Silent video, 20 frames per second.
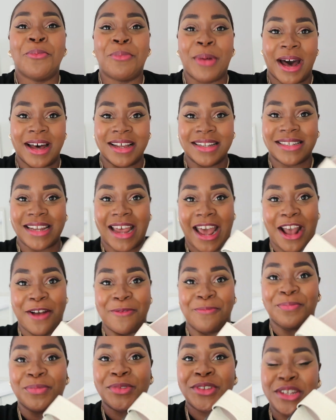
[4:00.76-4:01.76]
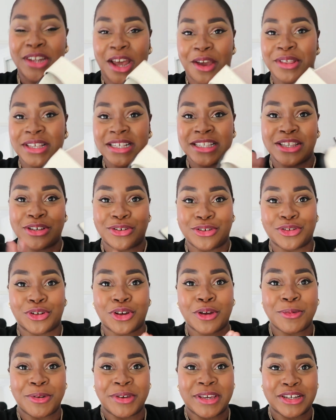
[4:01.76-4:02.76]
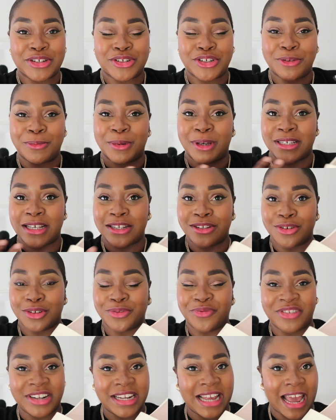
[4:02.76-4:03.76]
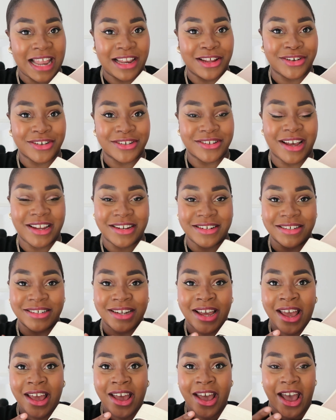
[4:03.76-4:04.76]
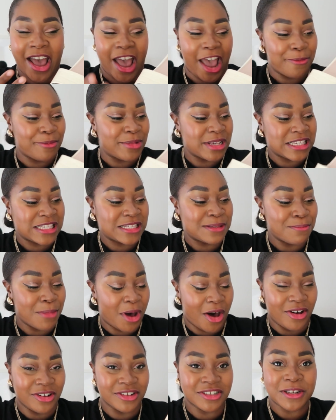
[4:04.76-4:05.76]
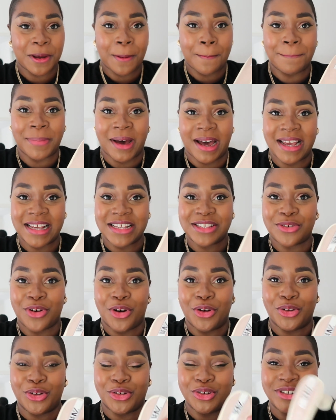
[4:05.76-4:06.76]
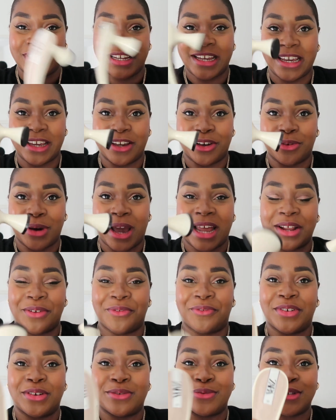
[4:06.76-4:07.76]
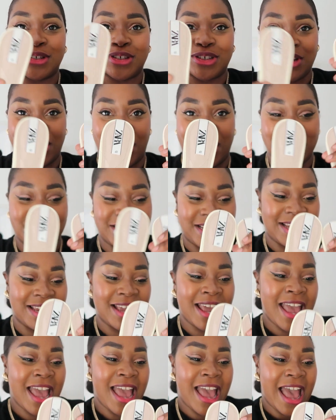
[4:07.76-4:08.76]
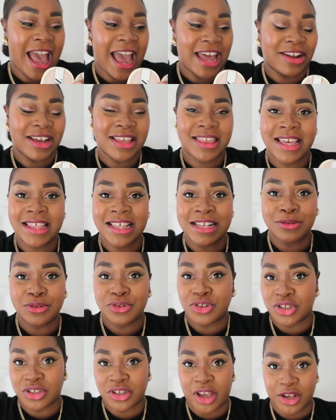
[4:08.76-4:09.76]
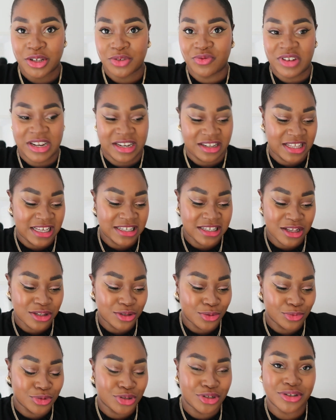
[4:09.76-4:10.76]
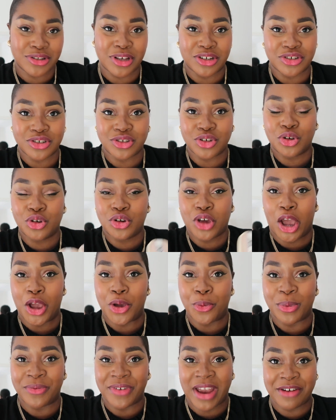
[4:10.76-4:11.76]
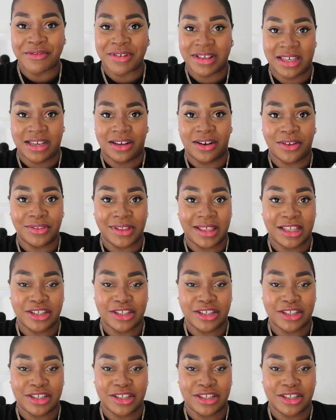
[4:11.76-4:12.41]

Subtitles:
But you know, this is a good commuting shoe because it looks really elegant and it's smart, but it's got a good heel and it feels sturdy. And I think this just goes really, these are the sort of shoes that just go with everything, aren't